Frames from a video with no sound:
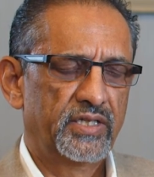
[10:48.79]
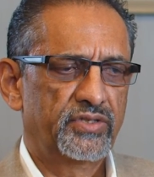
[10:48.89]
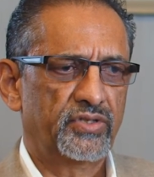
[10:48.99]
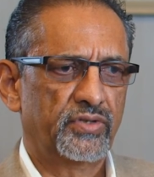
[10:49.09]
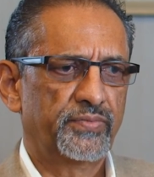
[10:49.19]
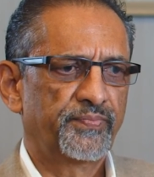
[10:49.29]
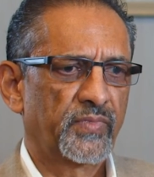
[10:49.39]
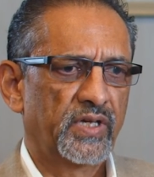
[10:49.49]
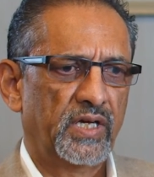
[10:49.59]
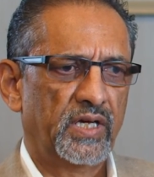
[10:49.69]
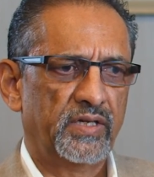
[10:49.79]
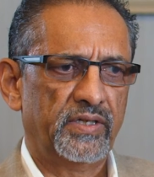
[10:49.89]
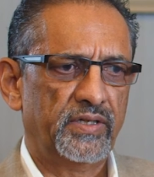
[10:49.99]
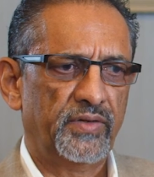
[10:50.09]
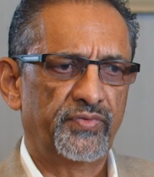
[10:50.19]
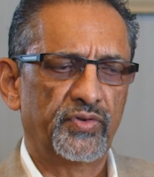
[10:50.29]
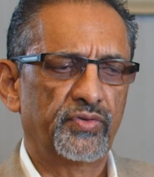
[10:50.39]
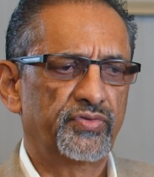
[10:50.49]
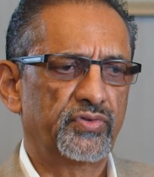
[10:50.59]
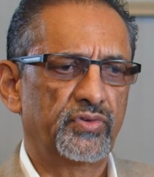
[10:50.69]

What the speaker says: So if you